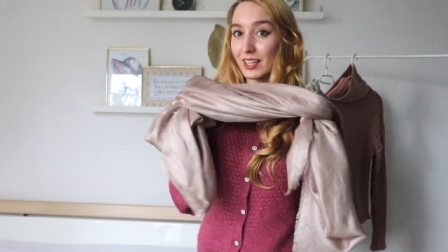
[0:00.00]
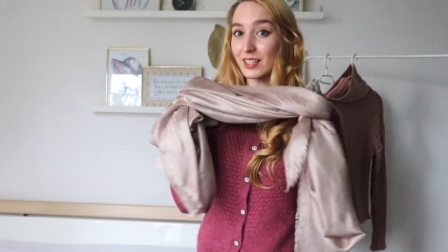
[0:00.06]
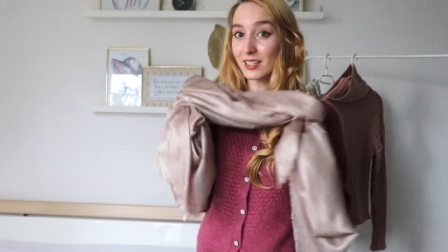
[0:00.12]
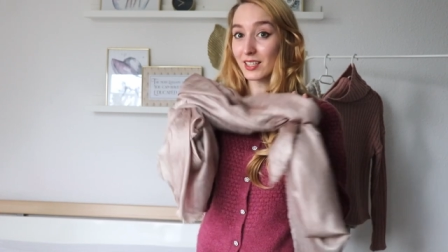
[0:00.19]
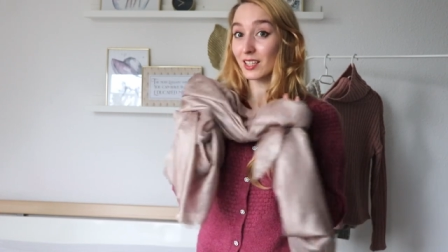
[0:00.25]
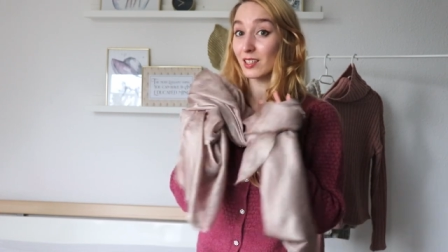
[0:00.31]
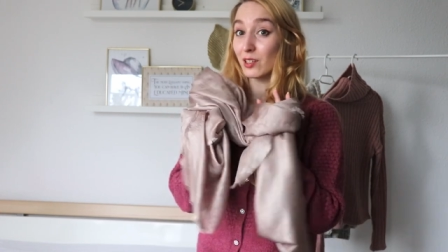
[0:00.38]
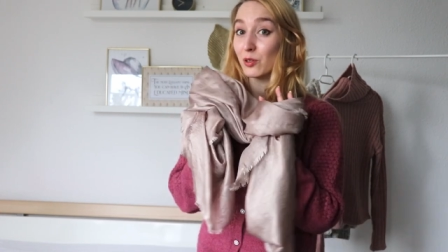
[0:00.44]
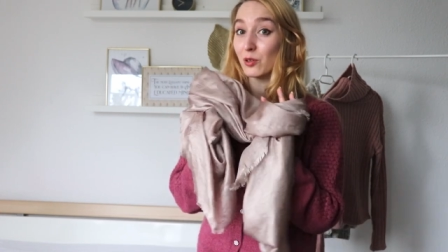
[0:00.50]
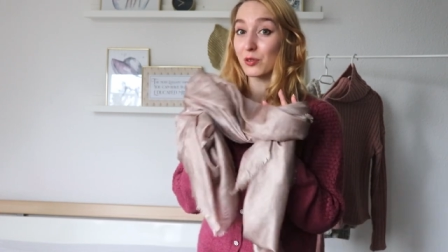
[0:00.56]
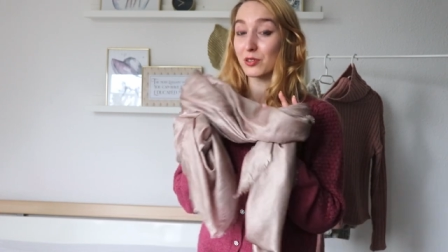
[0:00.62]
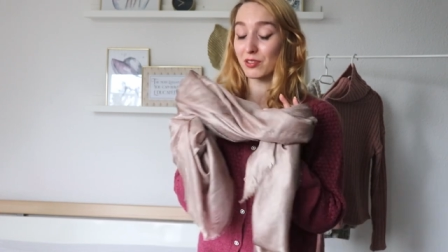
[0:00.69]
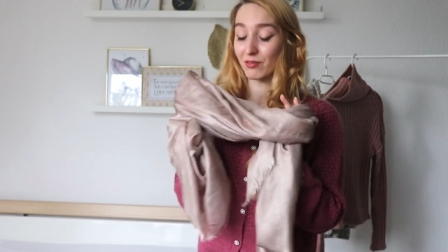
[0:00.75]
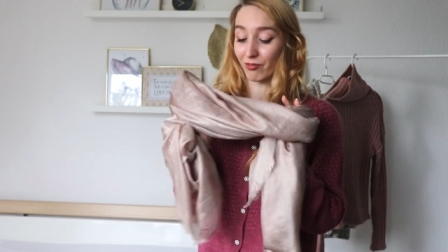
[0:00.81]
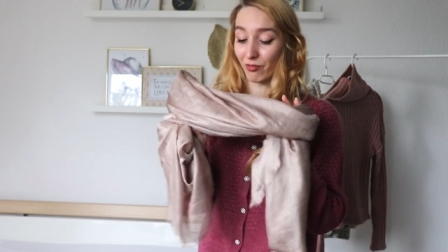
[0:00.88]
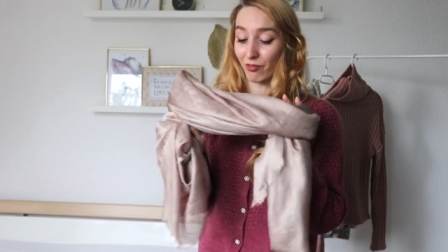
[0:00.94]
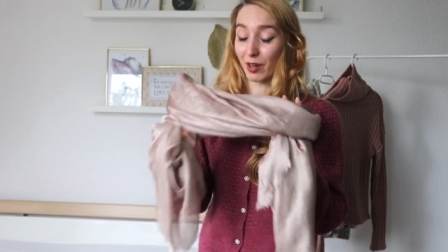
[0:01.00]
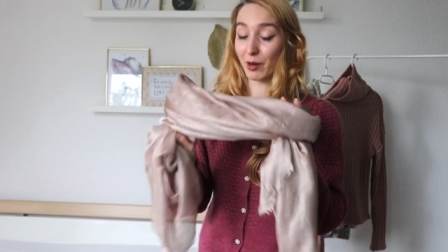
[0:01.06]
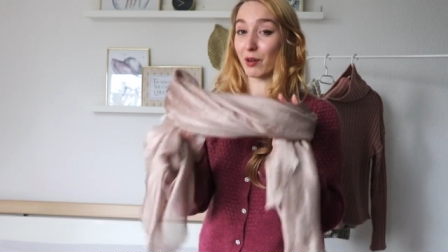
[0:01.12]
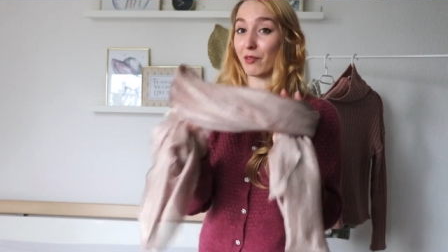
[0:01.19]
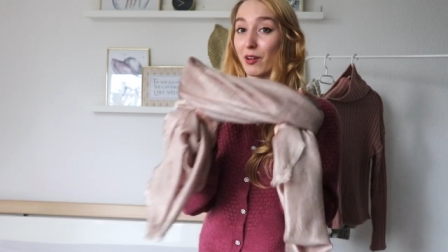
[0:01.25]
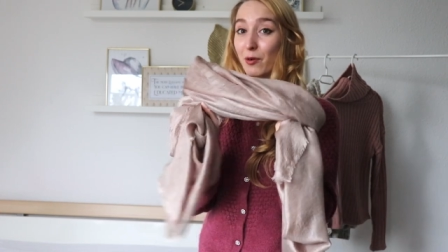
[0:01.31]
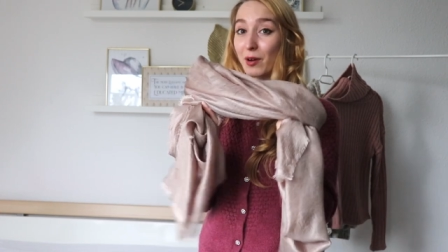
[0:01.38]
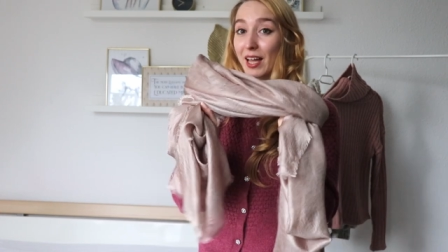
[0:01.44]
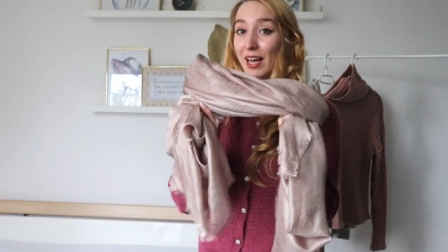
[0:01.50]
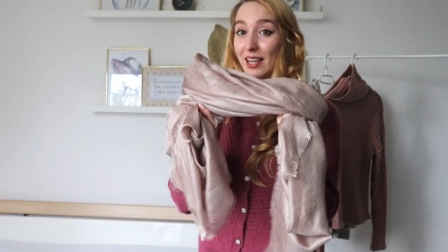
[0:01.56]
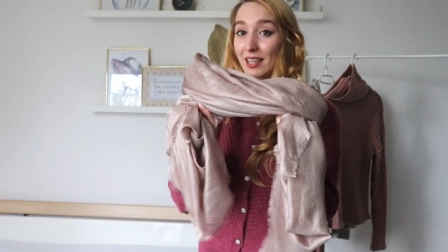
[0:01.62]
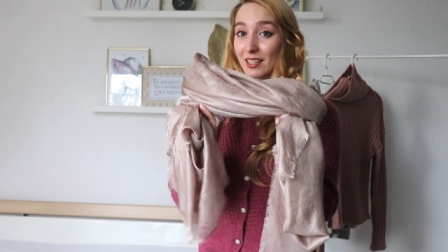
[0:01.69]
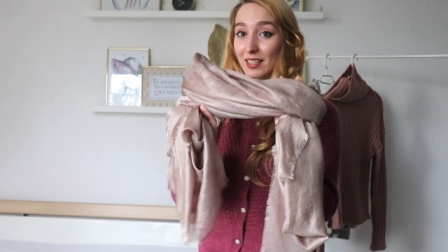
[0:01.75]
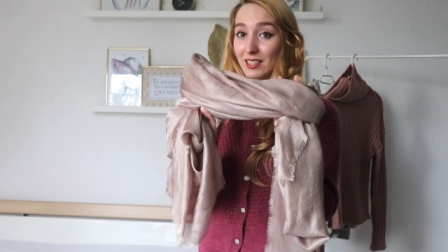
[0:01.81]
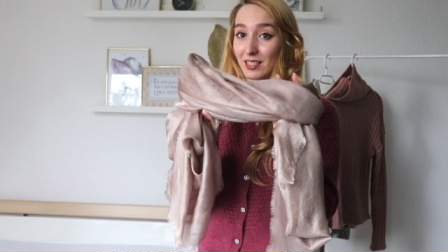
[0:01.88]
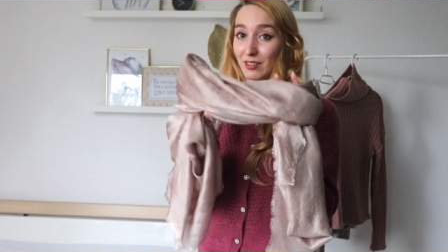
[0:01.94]
And it looks very, very
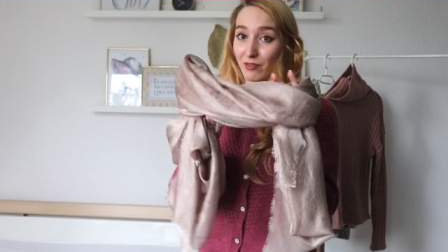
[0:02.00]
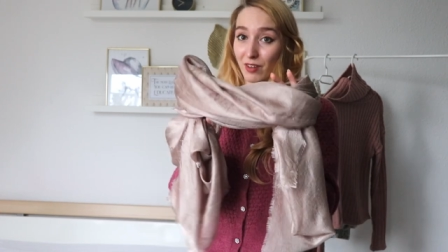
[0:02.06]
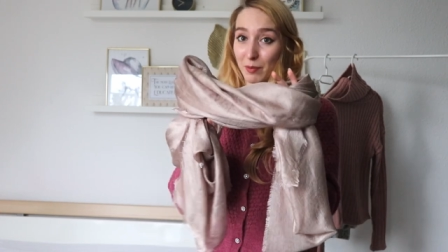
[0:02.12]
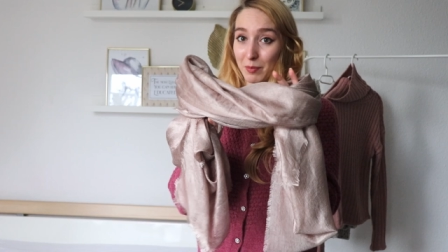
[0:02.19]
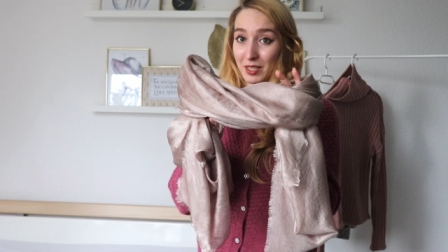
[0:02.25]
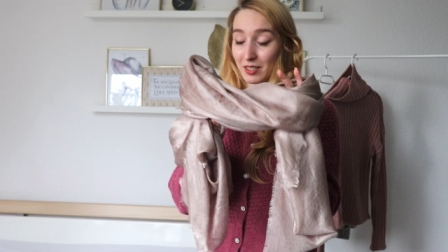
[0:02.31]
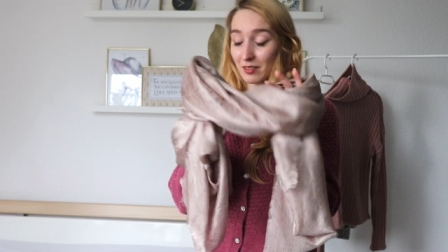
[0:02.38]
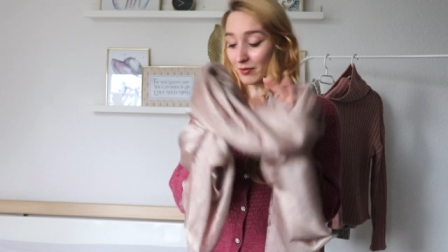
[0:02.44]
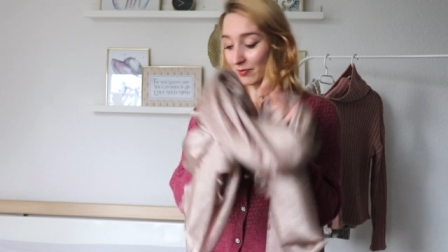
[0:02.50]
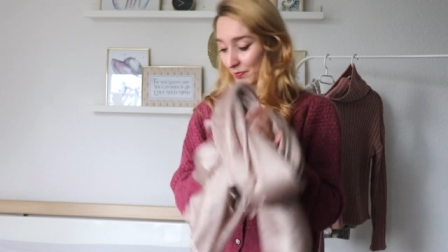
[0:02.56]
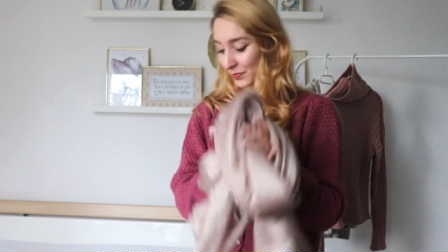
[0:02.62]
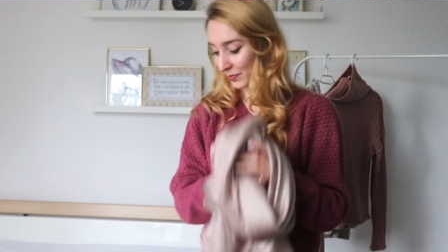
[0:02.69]
elegant and feminine.